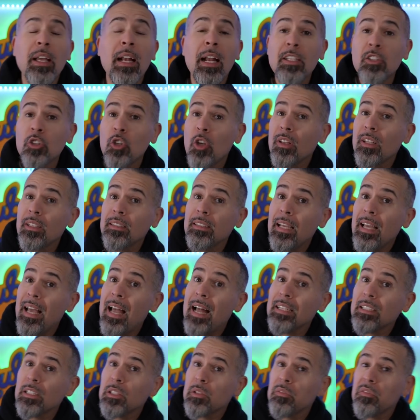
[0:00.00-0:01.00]
and I saw that they
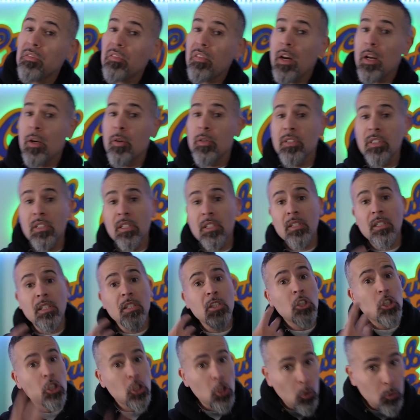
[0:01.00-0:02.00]
had some fragrances,
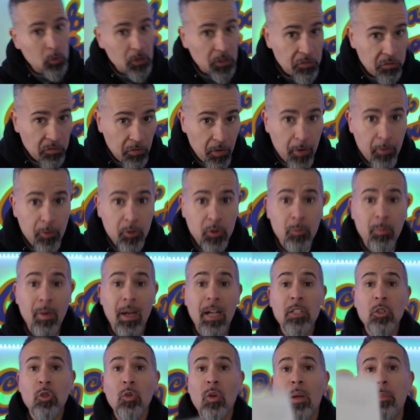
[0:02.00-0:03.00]
and so did Fragrancebuy. So